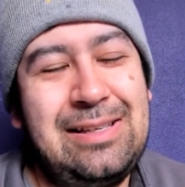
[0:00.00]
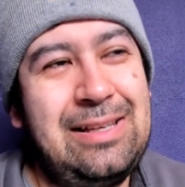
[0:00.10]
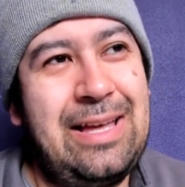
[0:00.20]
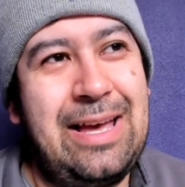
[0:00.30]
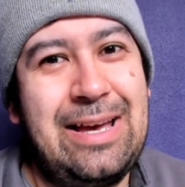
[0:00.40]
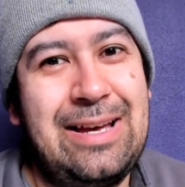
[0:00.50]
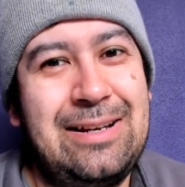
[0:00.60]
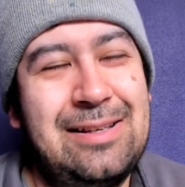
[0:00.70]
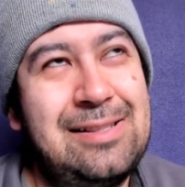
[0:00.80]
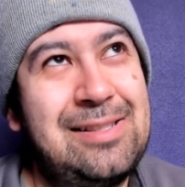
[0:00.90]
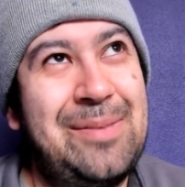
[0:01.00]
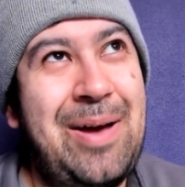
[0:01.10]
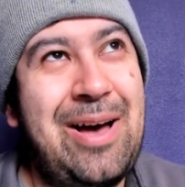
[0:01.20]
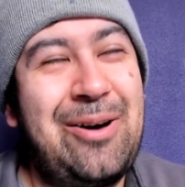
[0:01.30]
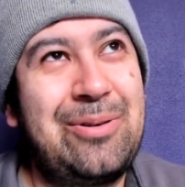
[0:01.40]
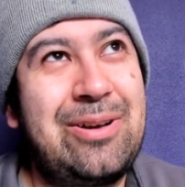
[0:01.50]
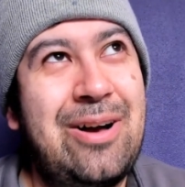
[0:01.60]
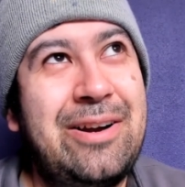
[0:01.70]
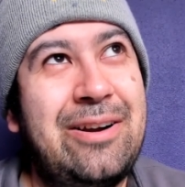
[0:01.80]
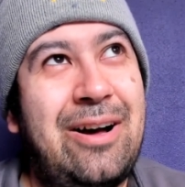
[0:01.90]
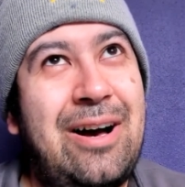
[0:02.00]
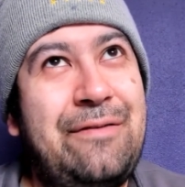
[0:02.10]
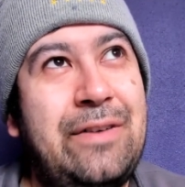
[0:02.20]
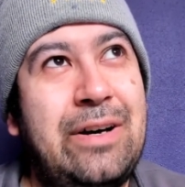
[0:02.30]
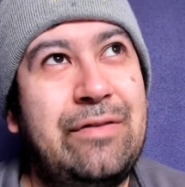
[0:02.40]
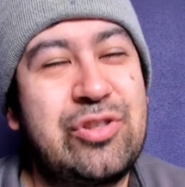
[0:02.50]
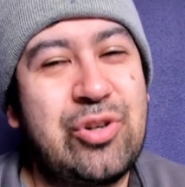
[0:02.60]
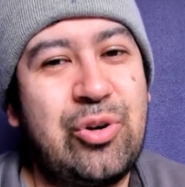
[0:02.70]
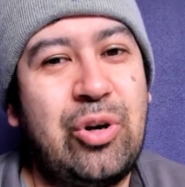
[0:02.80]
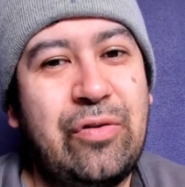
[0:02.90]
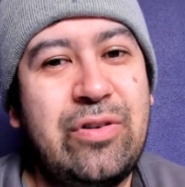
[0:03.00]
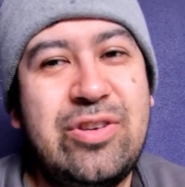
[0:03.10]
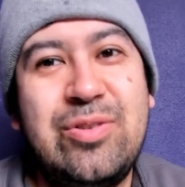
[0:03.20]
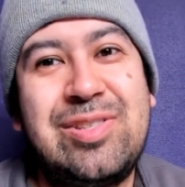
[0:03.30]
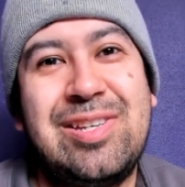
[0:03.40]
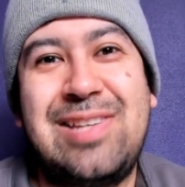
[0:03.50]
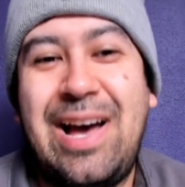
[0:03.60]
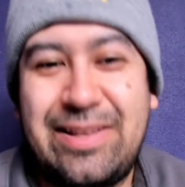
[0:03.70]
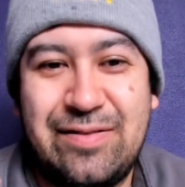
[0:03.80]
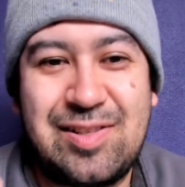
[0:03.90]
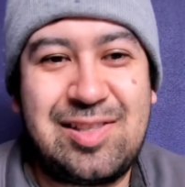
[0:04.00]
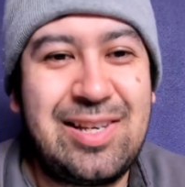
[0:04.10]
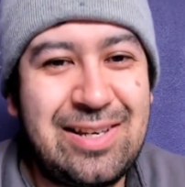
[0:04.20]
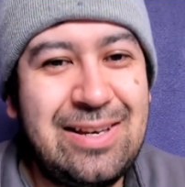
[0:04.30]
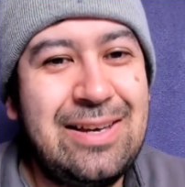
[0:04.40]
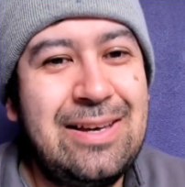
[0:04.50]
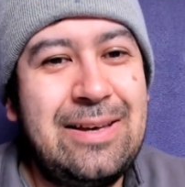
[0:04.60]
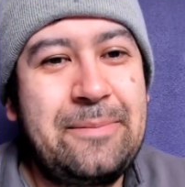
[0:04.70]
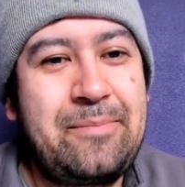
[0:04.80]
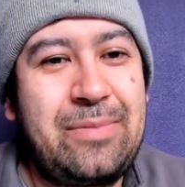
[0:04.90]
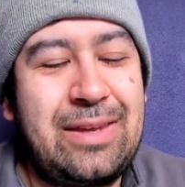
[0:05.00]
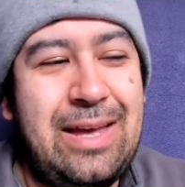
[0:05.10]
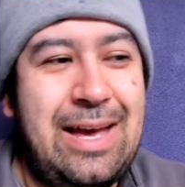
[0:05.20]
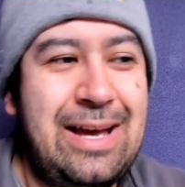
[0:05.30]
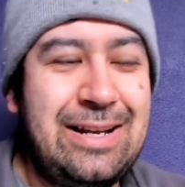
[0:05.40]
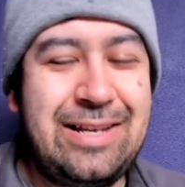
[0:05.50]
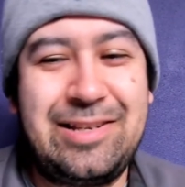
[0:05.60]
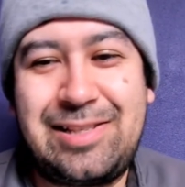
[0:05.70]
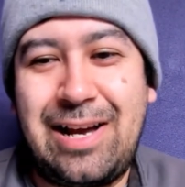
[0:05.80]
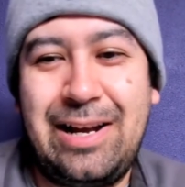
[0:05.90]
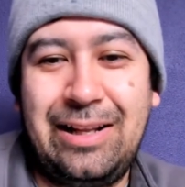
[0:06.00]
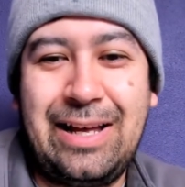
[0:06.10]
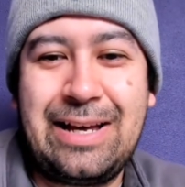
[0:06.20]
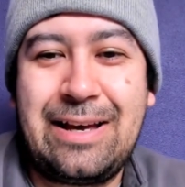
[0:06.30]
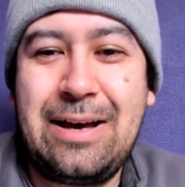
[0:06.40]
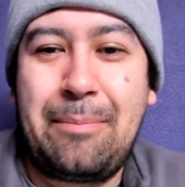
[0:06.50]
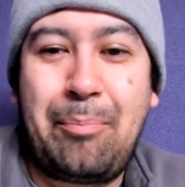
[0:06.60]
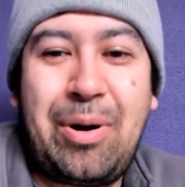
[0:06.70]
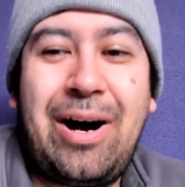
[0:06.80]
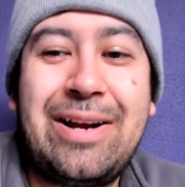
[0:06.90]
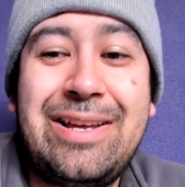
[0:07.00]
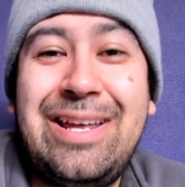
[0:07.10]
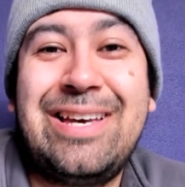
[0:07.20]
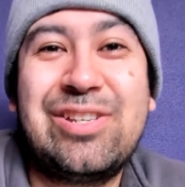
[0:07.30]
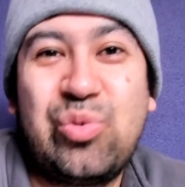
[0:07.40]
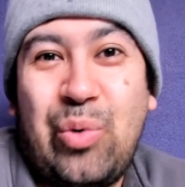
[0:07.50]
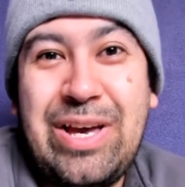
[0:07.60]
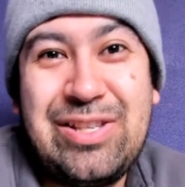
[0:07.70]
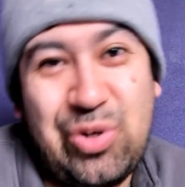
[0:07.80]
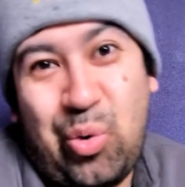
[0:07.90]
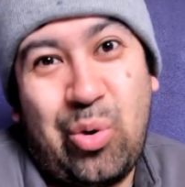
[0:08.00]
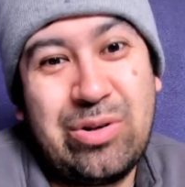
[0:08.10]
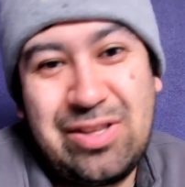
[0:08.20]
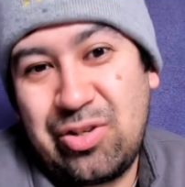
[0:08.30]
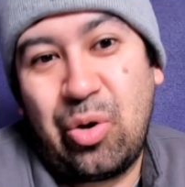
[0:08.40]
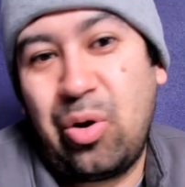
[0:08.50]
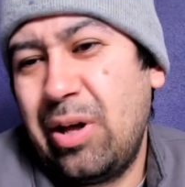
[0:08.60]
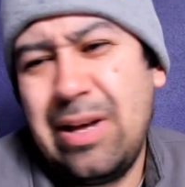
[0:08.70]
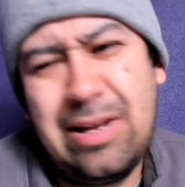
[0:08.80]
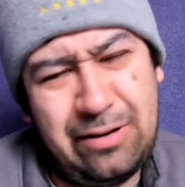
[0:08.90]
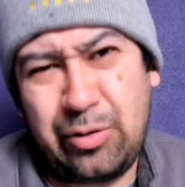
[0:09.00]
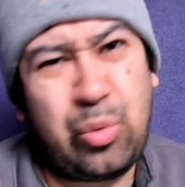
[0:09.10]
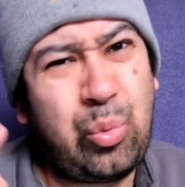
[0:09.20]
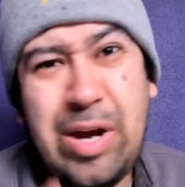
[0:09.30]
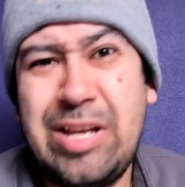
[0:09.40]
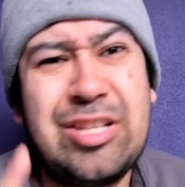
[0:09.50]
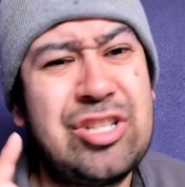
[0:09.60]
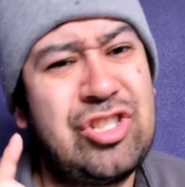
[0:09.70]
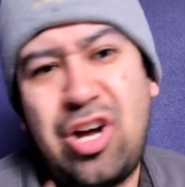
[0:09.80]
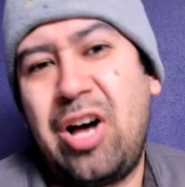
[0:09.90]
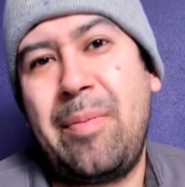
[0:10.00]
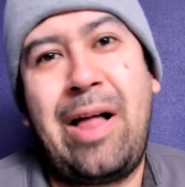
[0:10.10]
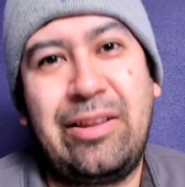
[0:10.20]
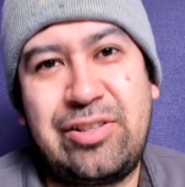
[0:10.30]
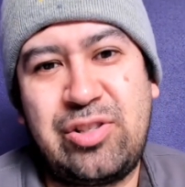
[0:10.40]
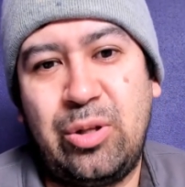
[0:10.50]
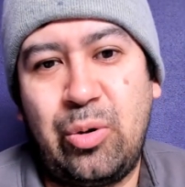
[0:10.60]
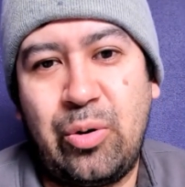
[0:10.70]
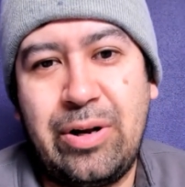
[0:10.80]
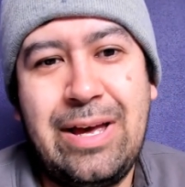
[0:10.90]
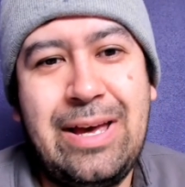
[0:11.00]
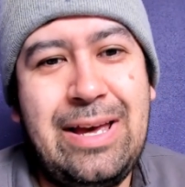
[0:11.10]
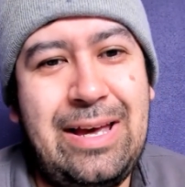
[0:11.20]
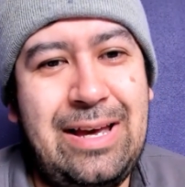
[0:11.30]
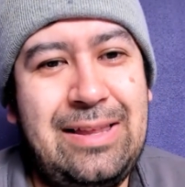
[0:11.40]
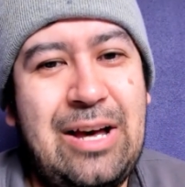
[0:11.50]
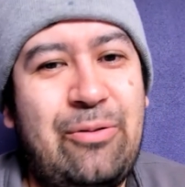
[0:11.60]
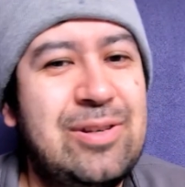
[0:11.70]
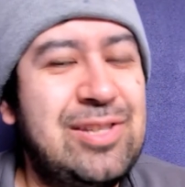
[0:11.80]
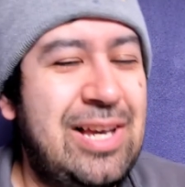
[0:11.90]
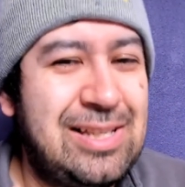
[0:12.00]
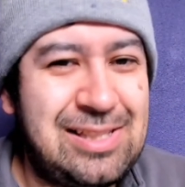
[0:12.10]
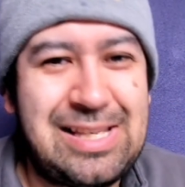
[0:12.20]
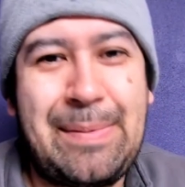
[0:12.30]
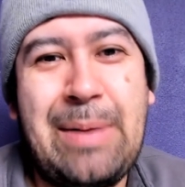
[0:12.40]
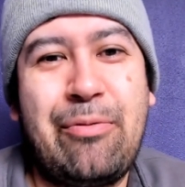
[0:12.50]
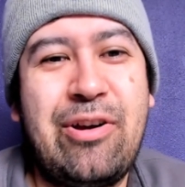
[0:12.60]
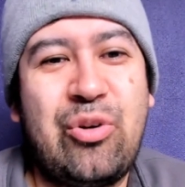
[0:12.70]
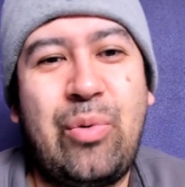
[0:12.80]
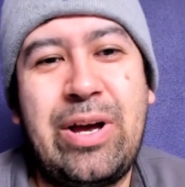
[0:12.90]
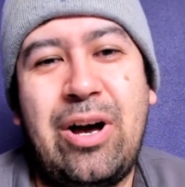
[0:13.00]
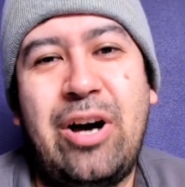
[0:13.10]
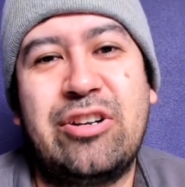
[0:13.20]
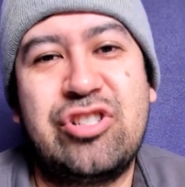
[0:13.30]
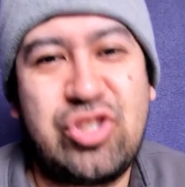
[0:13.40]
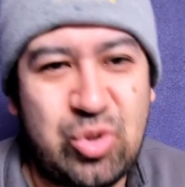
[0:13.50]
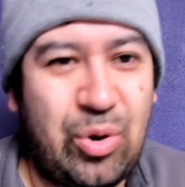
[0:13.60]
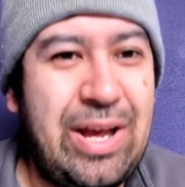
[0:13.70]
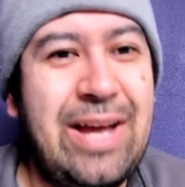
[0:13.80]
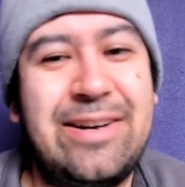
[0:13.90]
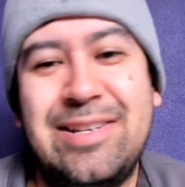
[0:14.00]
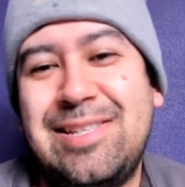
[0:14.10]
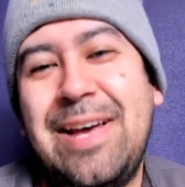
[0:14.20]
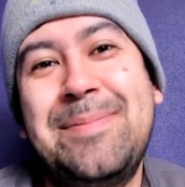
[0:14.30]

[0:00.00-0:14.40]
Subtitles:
and somehow got it off of a turnover, used his active stick, and he just kind of like bodied his way towards the goal. Great job, Alex Killorn. And that was a semi-breakaway on a shorthanded attempt.